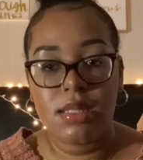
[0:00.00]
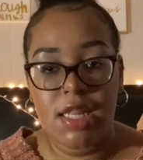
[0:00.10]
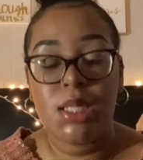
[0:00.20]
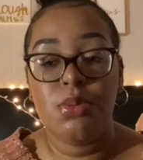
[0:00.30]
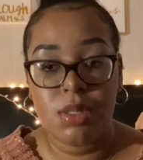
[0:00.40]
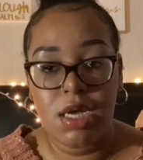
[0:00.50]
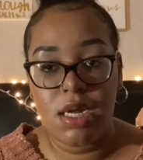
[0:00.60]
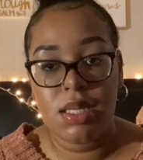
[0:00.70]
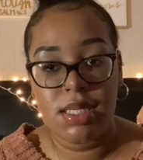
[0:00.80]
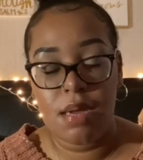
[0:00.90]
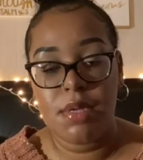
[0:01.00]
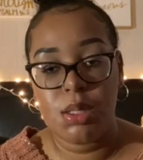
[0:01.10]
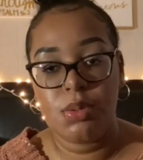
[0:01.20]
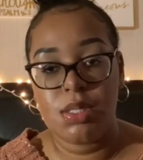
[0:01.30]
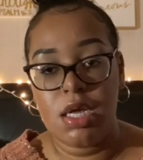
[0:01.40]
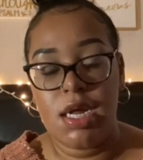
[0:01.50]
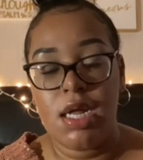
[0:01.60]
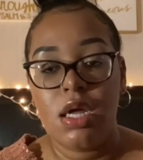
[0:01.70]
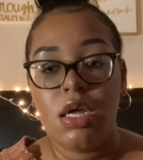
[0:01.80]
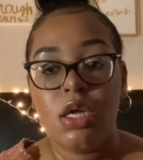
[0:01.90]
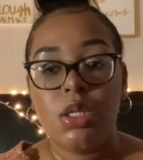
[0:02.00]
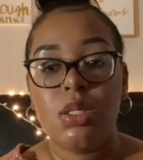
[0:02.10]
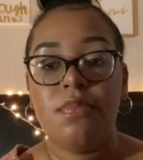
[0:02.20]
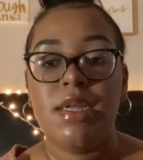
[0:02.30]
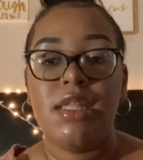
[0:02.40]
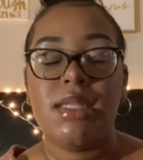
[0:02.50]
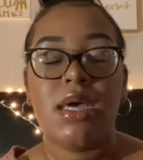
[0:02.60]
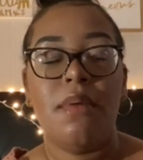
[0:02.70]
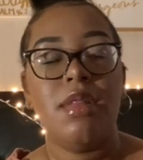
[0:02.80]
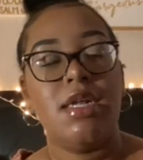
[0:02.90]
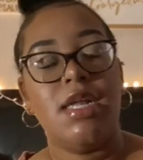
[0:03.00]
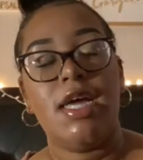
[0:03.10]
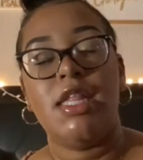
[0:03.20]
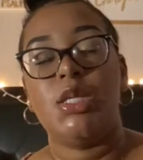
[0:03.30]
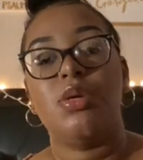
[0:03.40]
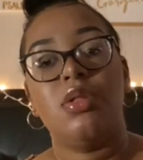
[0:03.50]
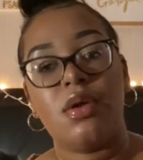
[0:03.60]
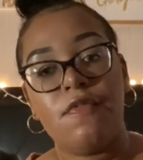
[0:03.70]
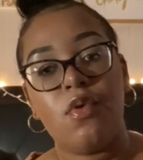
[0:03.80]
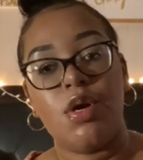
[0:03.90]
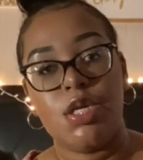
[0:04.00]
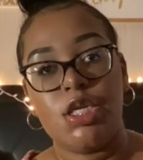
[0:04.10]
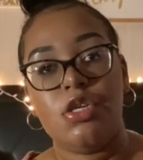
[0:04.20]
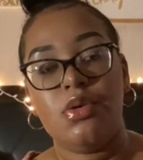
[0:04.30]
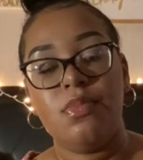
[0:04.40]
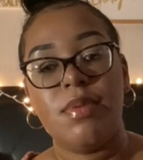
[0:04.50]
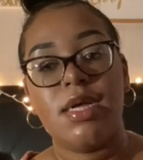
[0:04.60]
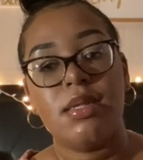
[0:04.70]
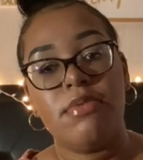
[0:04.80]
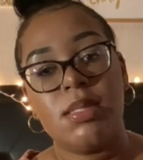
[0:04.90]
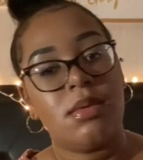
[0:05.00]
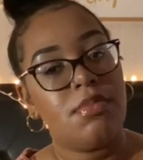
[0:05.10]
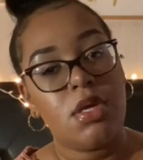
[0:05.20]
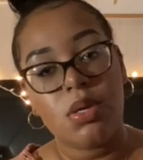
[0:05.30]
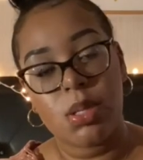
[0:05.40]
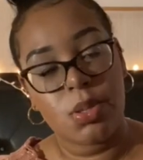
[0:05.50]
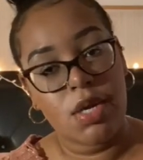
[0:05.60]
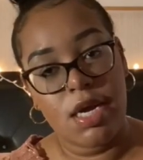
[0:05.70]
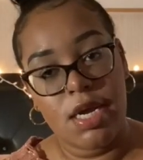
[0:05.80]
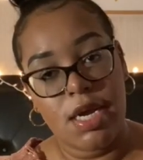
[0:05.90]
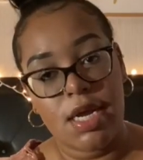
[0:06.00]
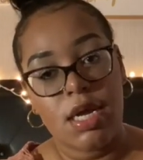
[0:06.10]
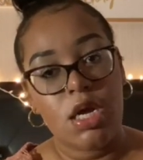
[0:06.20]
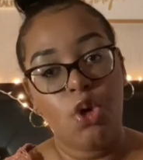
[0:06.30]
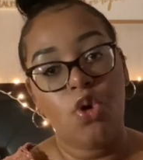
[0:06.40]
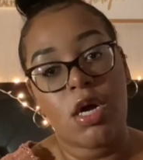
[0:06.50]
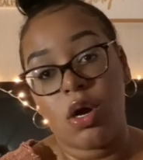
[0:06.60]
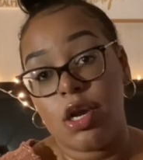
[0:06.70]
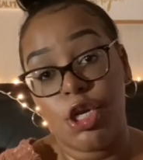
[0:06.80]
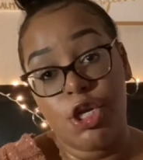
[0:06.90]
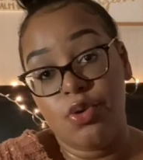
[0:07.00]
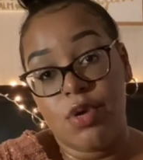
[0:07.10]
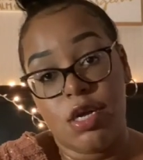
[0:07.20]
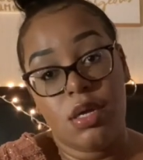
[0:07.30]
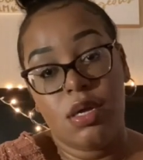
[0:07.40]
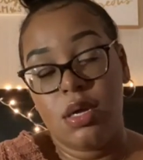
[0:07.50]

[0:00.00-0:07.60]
that you study, the time that you study, to be the time of the day that you're looking forward to. Because if it's something you're dreading, we're not going to do it.